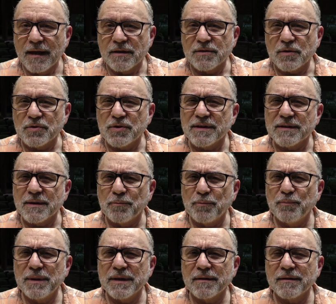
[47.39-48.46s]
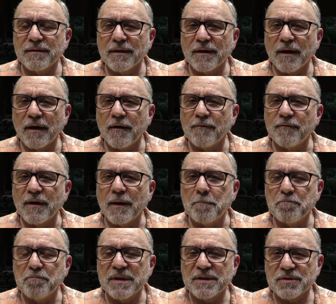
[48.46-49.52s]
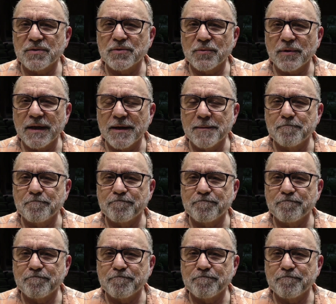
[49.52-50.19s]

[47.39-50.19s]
So she's a bit of a mystery.